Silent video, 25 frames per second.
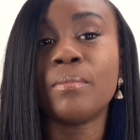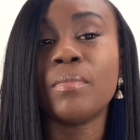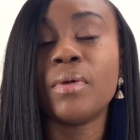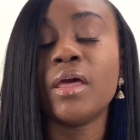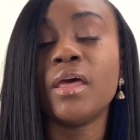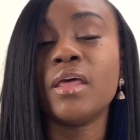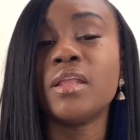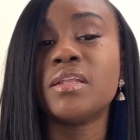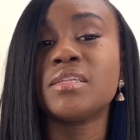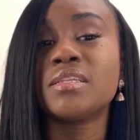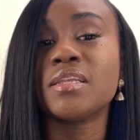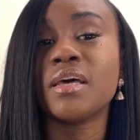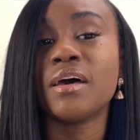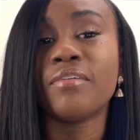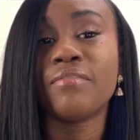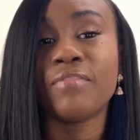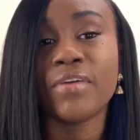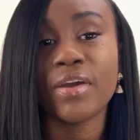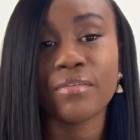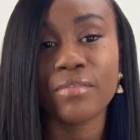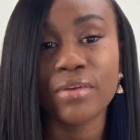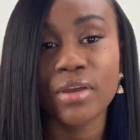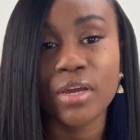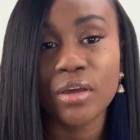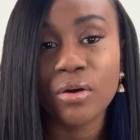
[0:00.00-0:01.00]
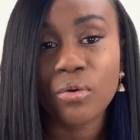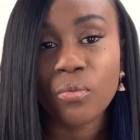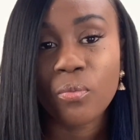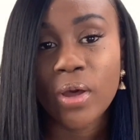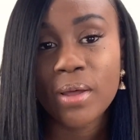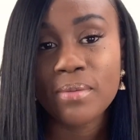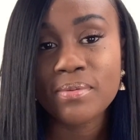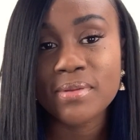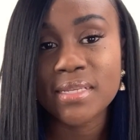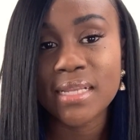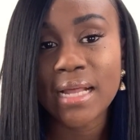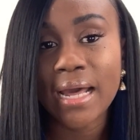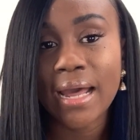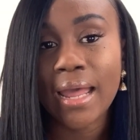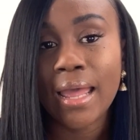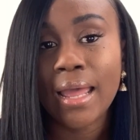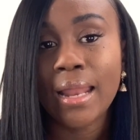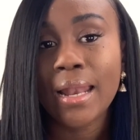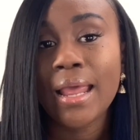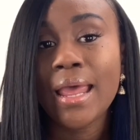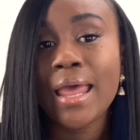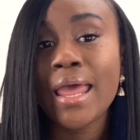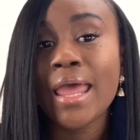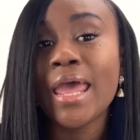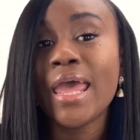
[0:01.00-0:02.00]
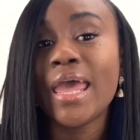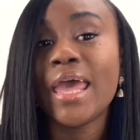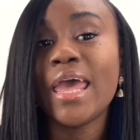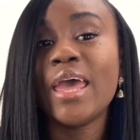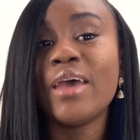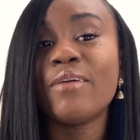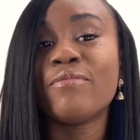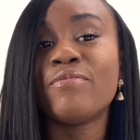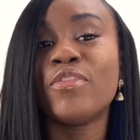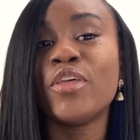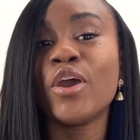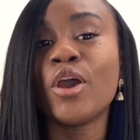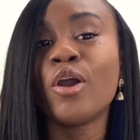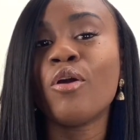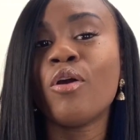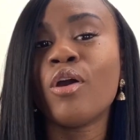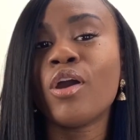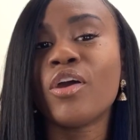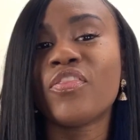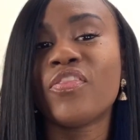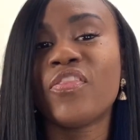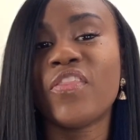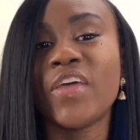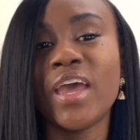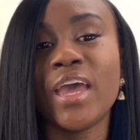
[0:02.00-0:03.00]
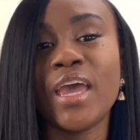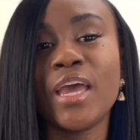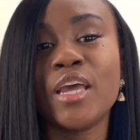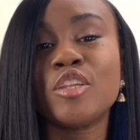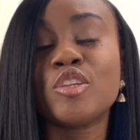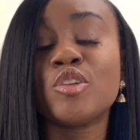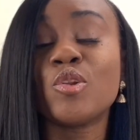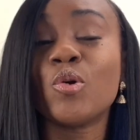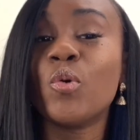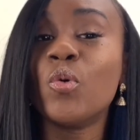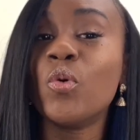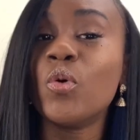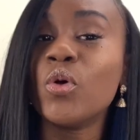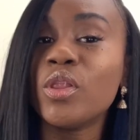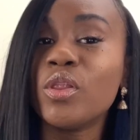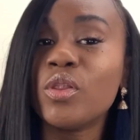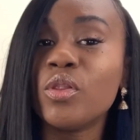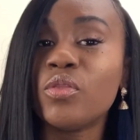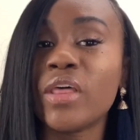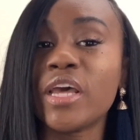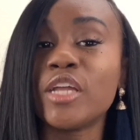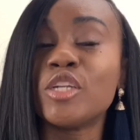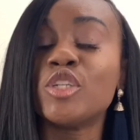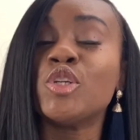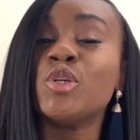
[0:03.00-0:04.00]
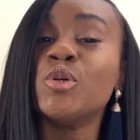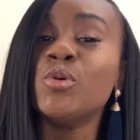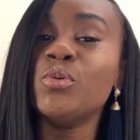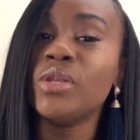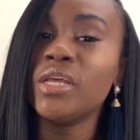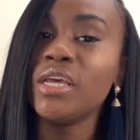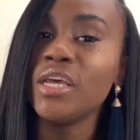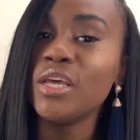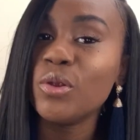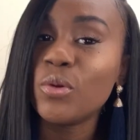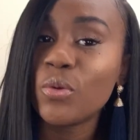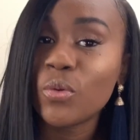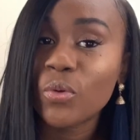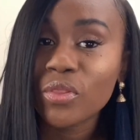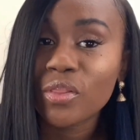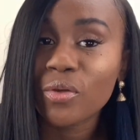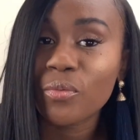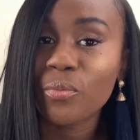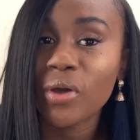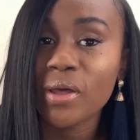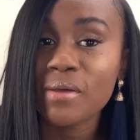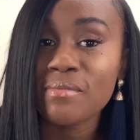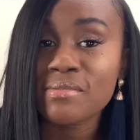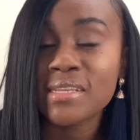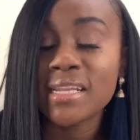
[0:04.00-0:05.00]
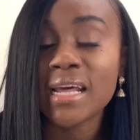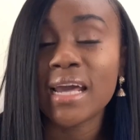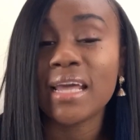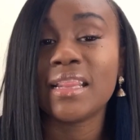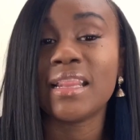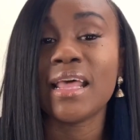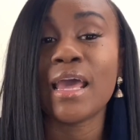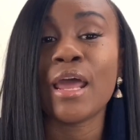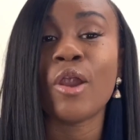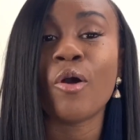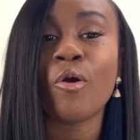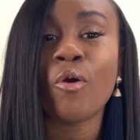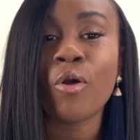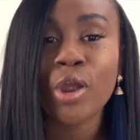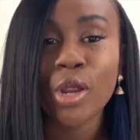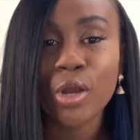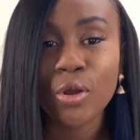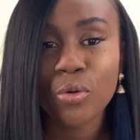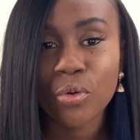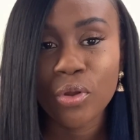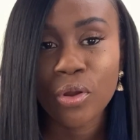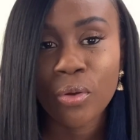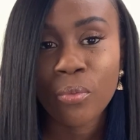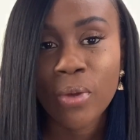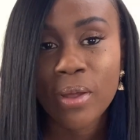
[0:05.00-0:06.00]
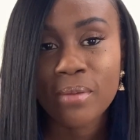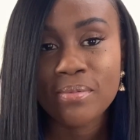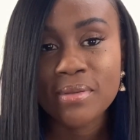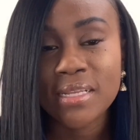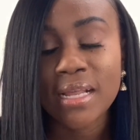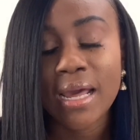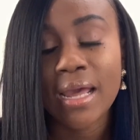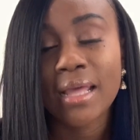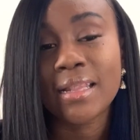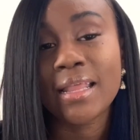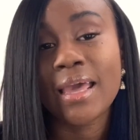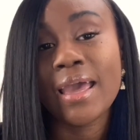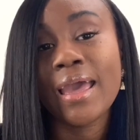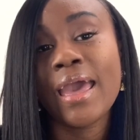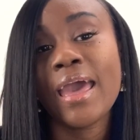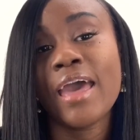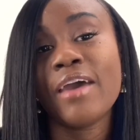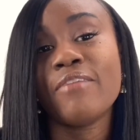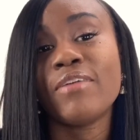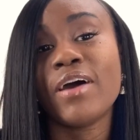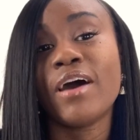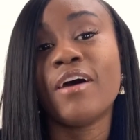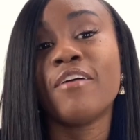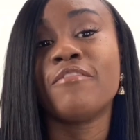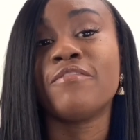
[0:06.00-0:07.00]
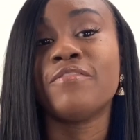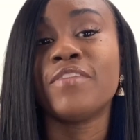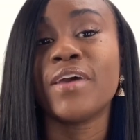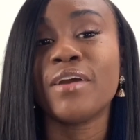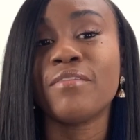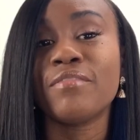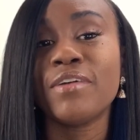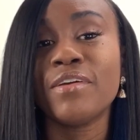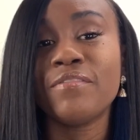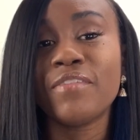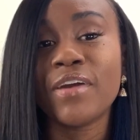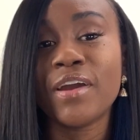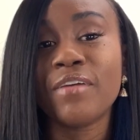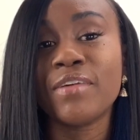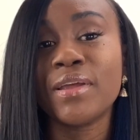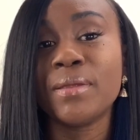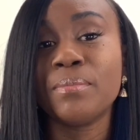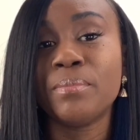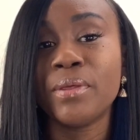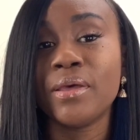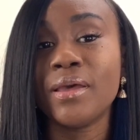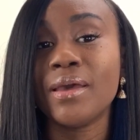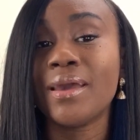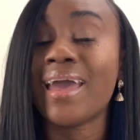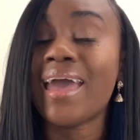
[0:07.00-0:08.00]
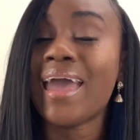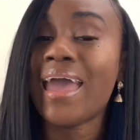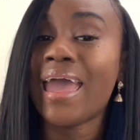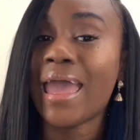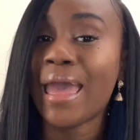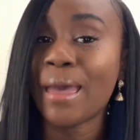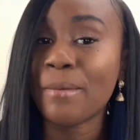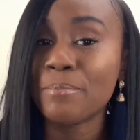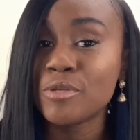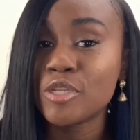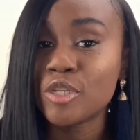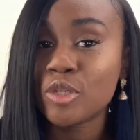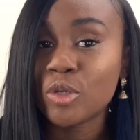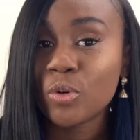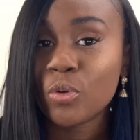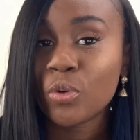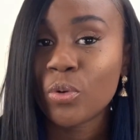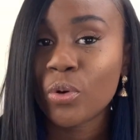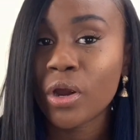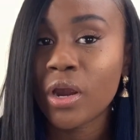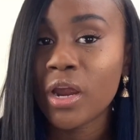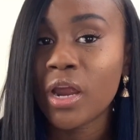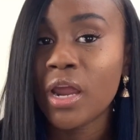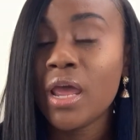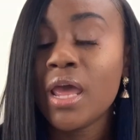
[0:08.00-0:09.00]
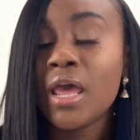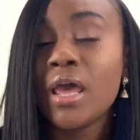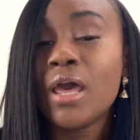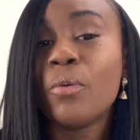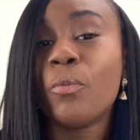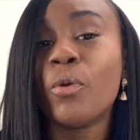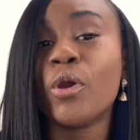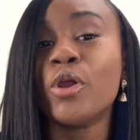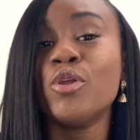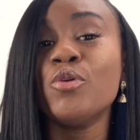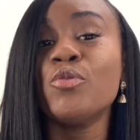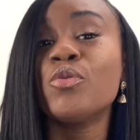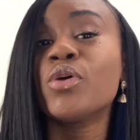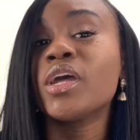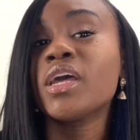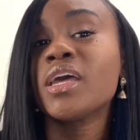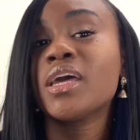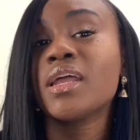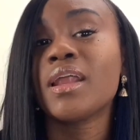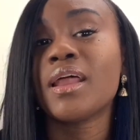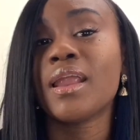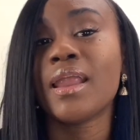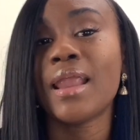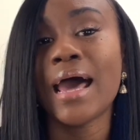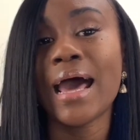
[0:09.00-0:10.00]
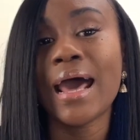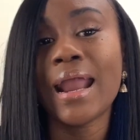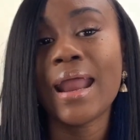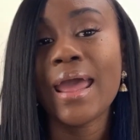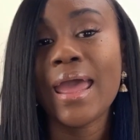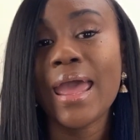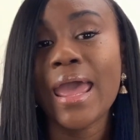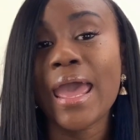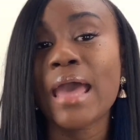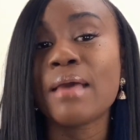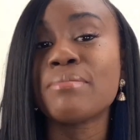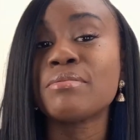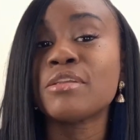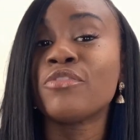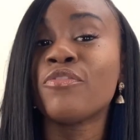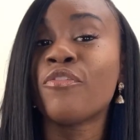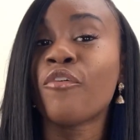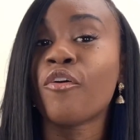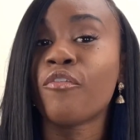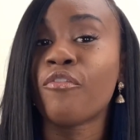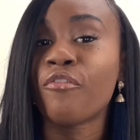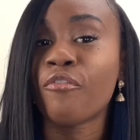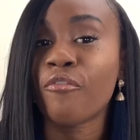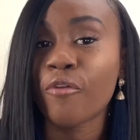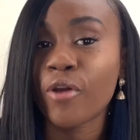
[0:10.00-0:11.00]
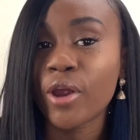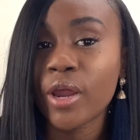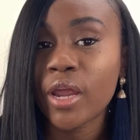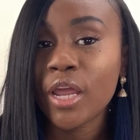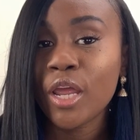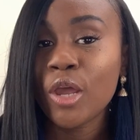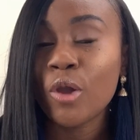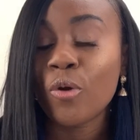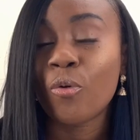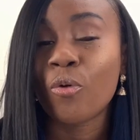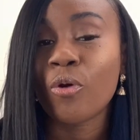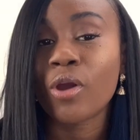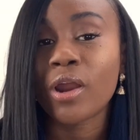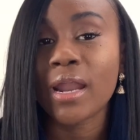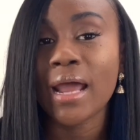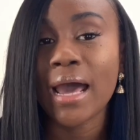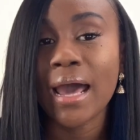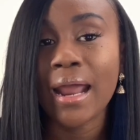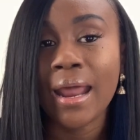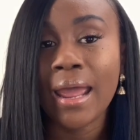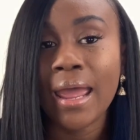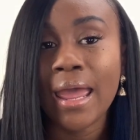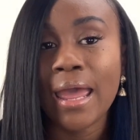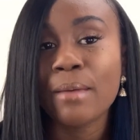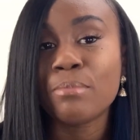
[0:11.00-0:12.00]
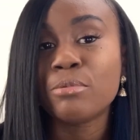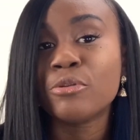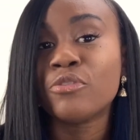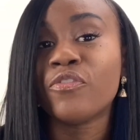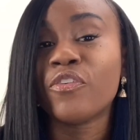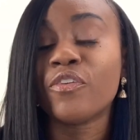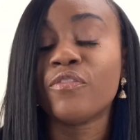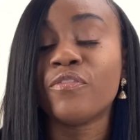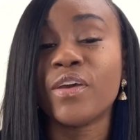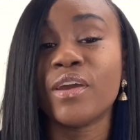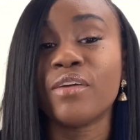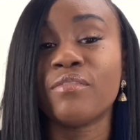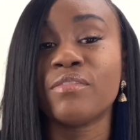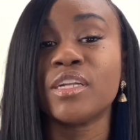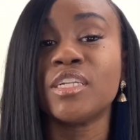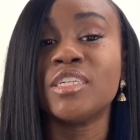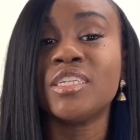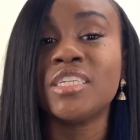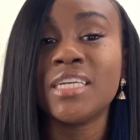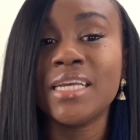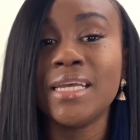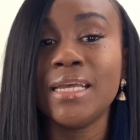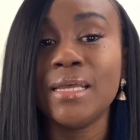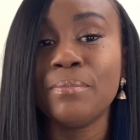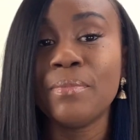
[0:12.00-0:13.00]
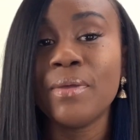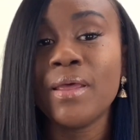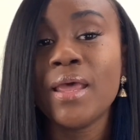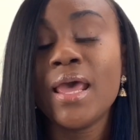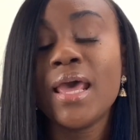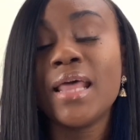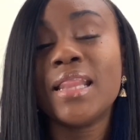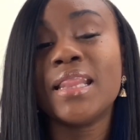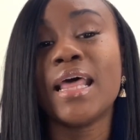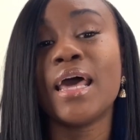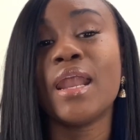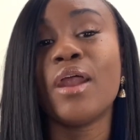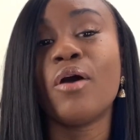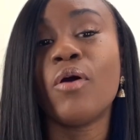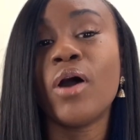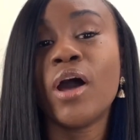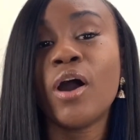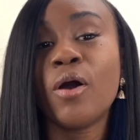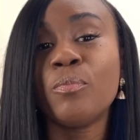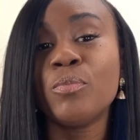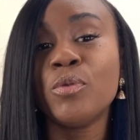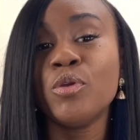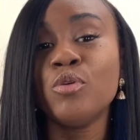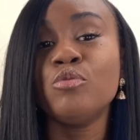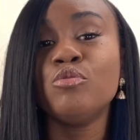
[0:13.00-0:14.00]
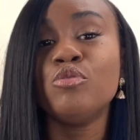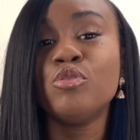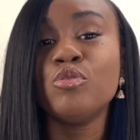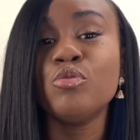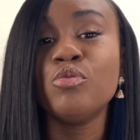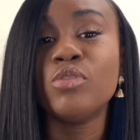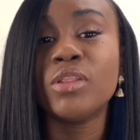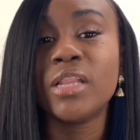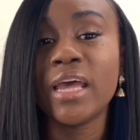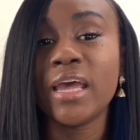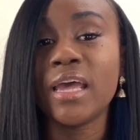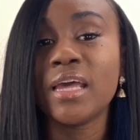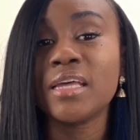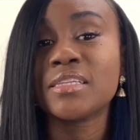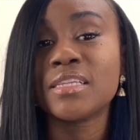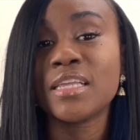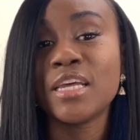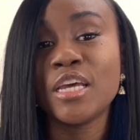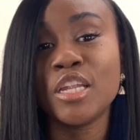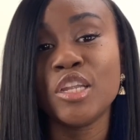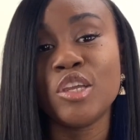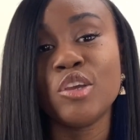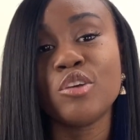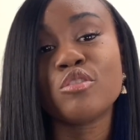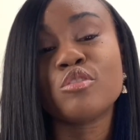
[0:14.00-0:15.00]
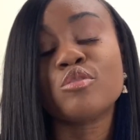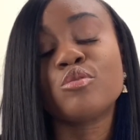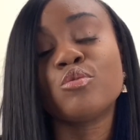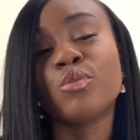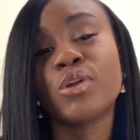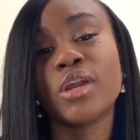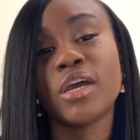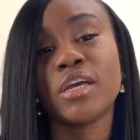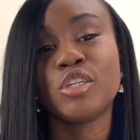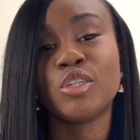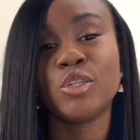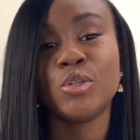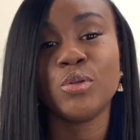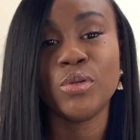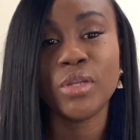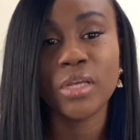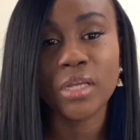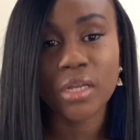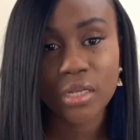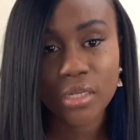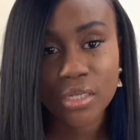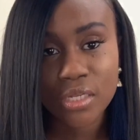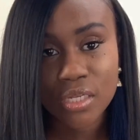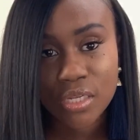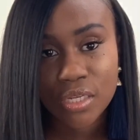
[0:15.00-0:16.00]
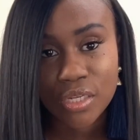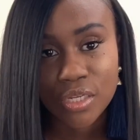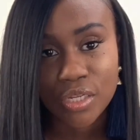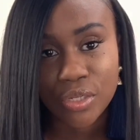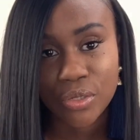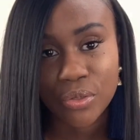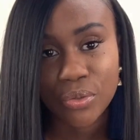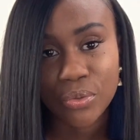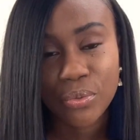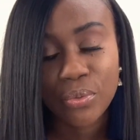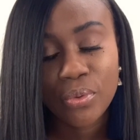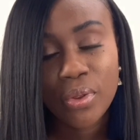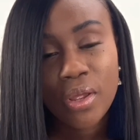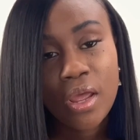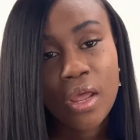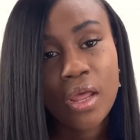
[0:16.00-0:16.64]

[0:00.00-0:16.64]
It's a very good website. If there are things on that you need on the website that aren't on the website, they have a very, very big app store where you can get a lot of apps for free or a lot of apps for very cheap that'll help you do things in your store that you needed to do.